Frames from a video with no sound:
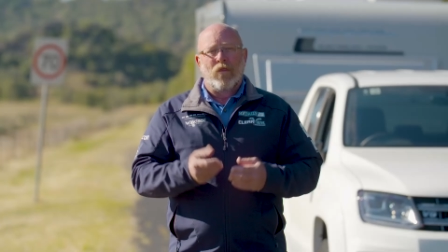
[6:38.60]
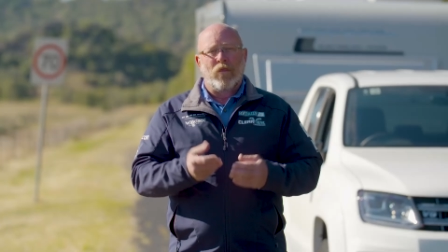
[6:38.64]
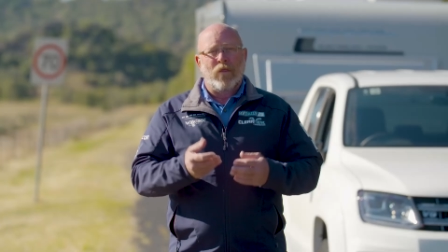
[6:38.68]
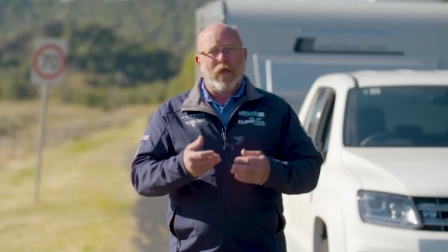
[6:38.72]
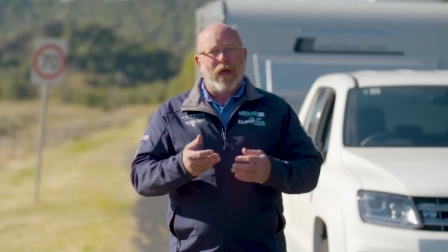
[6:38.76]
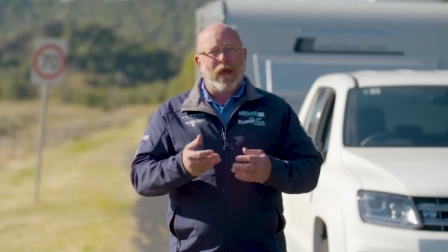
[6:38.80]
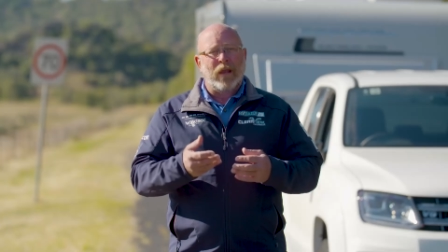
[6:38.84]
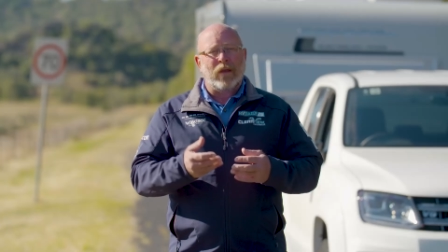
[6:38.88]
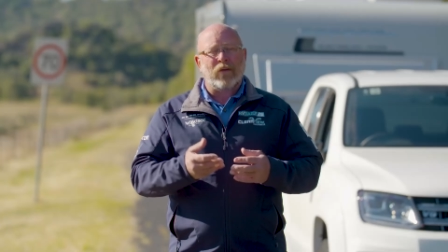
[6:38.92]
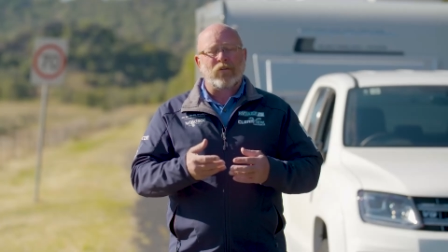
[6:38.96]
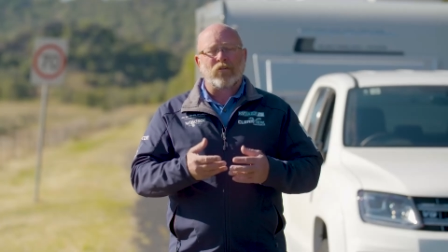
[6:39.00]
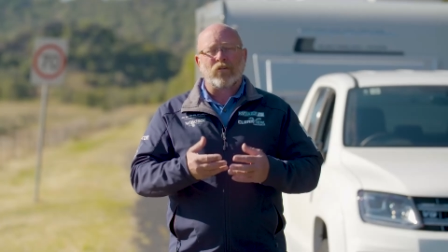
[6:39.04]

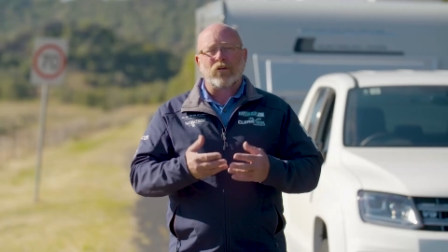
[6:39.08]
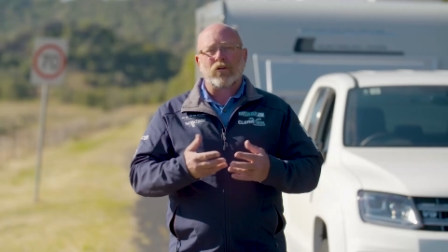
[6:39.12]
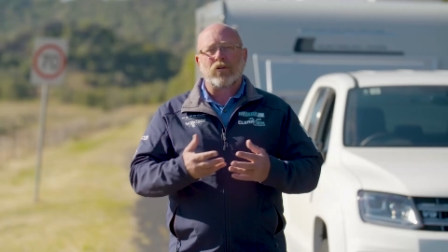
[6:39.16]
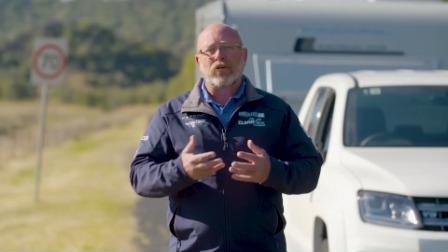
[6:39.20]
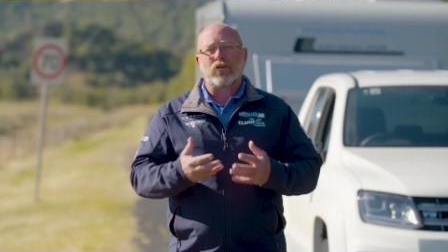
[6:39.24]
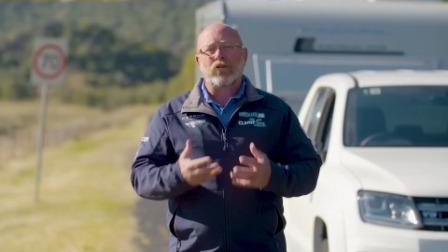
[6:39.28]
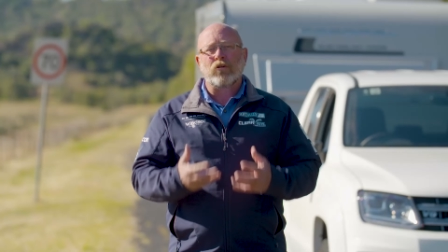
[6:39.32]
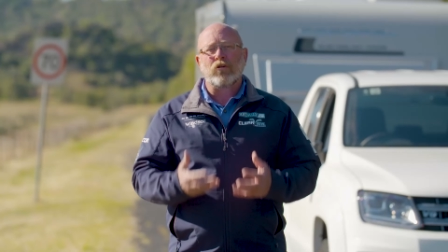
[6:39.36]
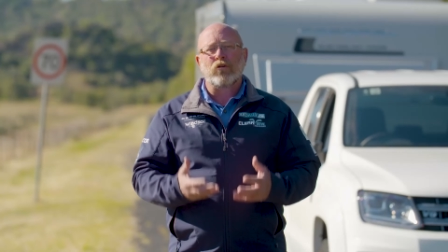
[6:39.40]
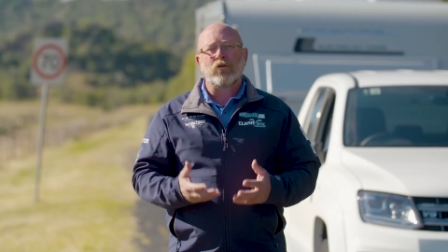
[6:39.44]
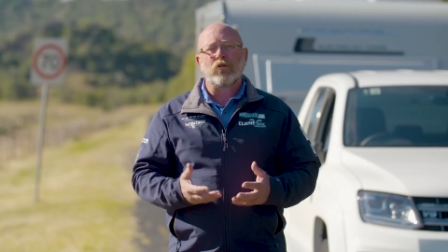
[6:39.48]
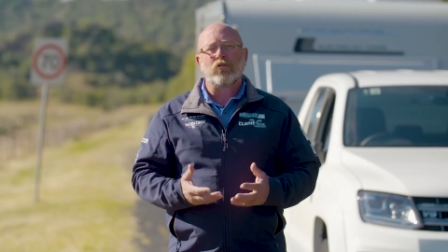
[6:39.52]
that is a
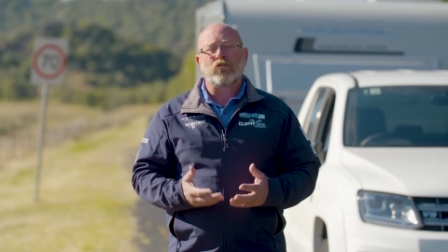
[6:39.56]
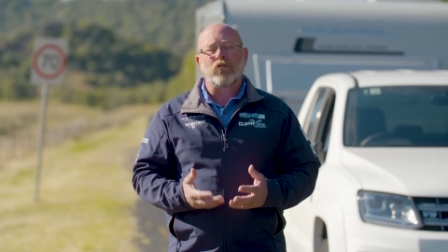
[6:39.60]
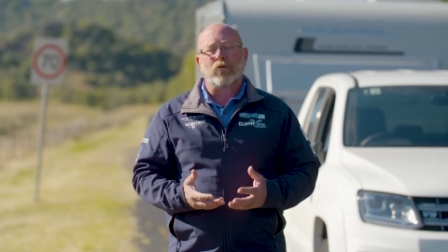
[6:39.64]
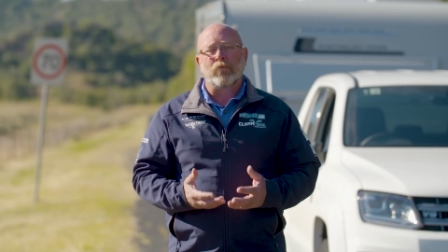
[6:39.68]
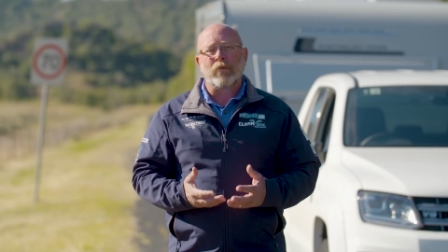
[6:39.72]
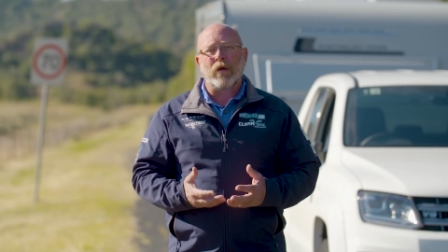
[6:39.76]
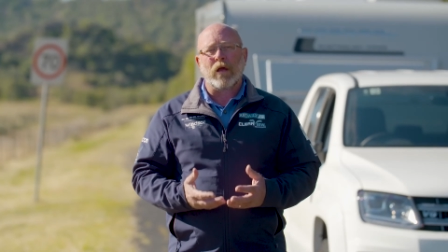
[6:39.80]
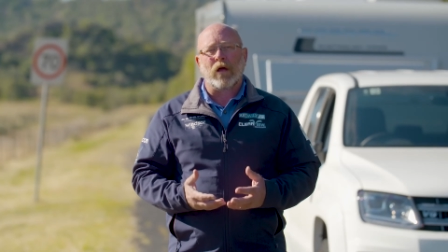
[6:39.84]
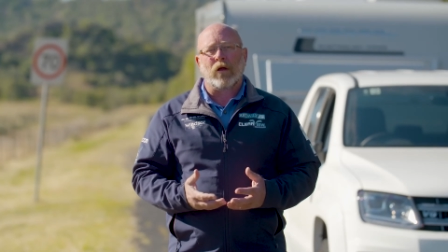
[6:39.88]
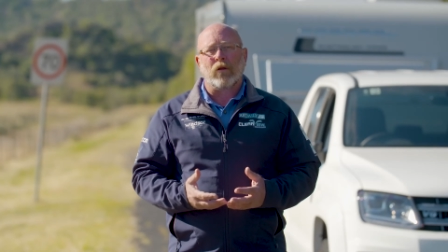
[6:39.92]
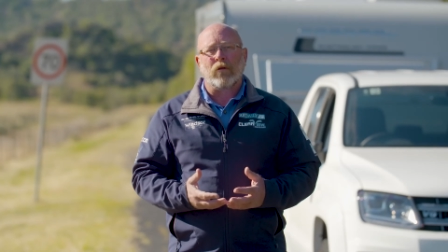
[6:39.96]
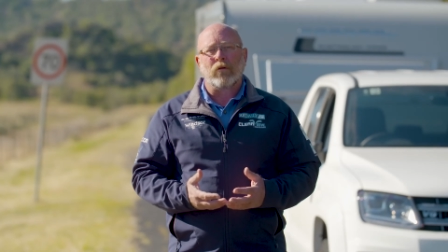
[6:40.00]
huge
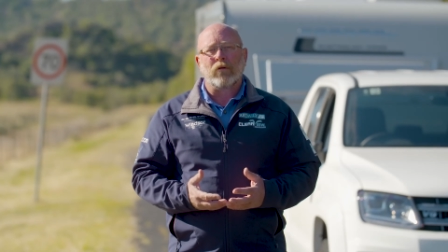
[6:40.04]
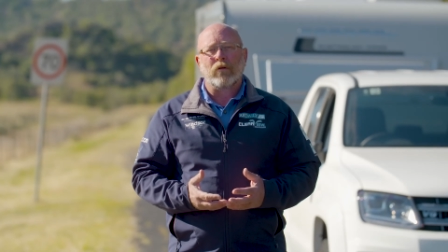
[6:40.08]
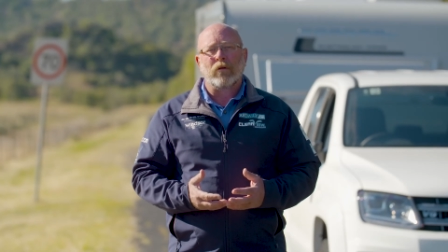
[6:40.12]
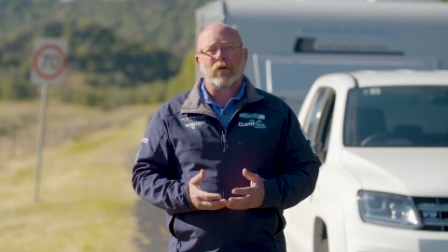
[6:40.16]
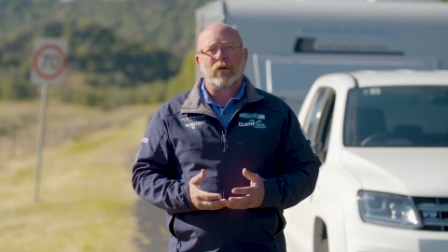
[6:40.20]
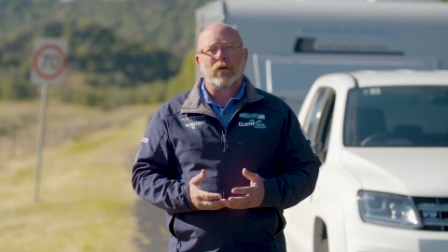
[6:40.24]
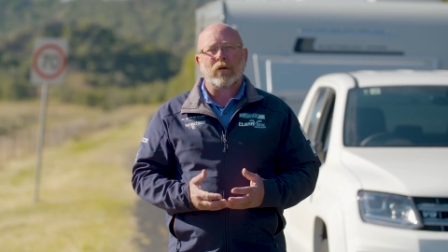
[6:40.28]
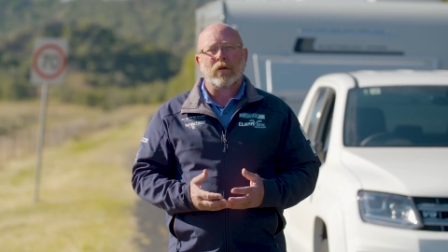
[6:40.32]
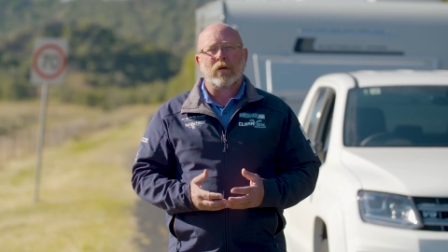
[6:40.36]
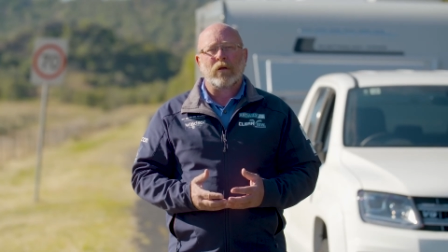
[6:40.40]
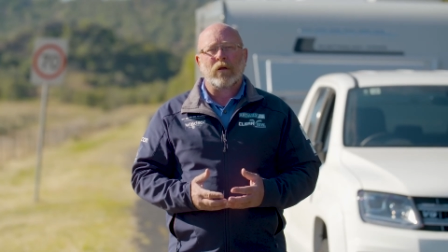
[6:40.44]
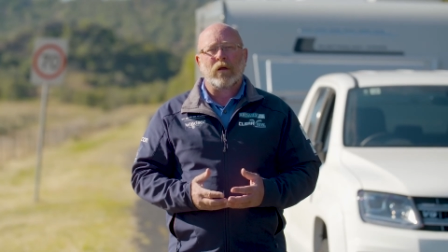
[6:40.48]
amount.
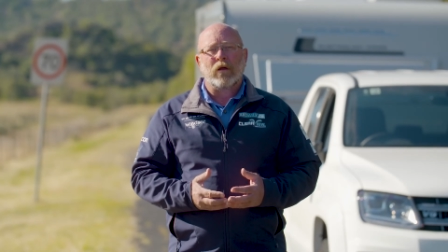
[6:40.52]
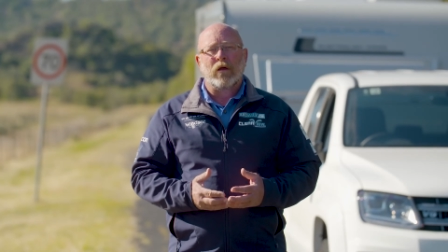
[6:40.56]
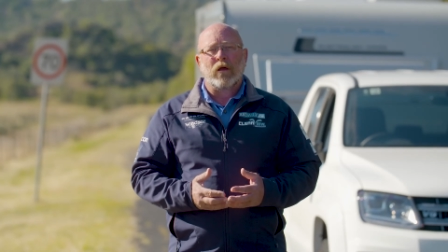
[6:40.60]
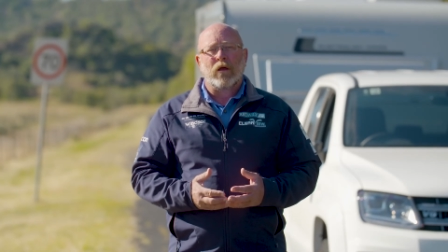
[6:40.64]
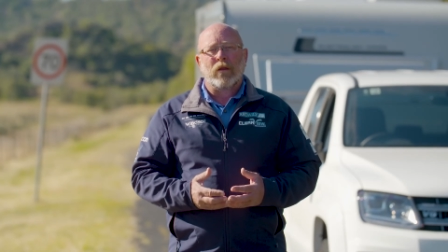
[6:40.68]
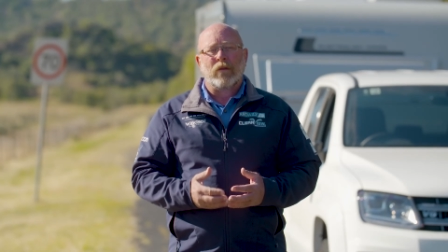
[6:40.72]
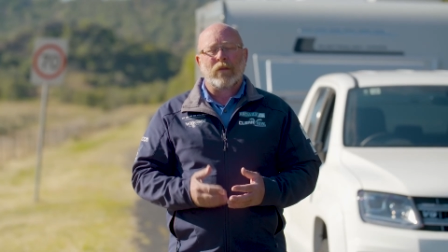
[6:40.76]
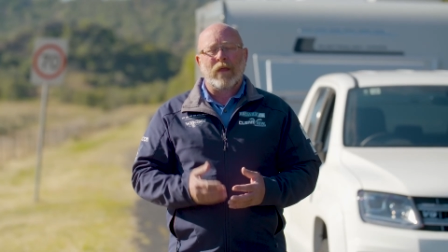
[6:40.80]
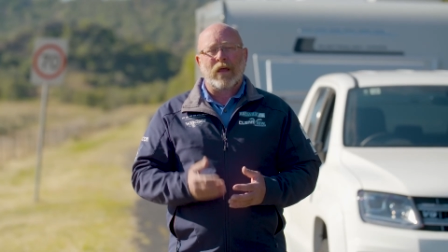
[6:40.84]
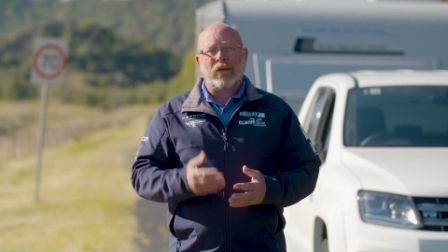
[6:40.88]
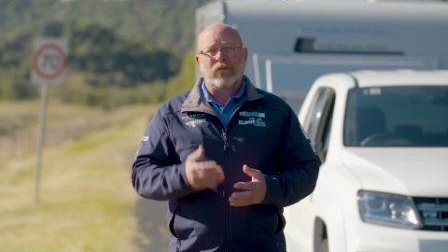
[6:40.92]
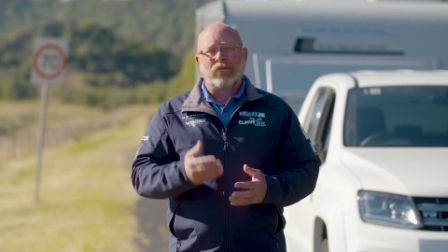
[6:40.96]

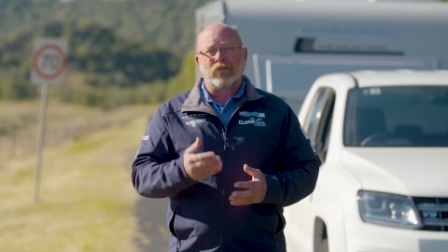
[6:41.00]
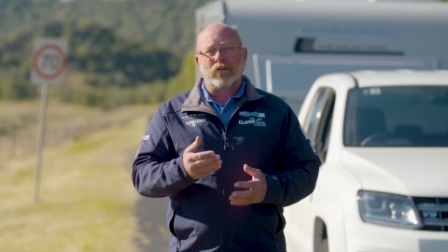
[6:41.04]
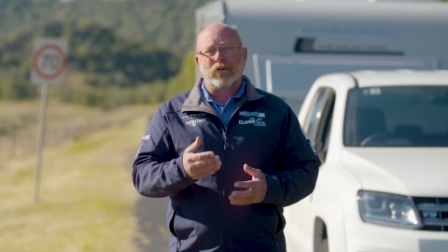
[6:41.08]
That's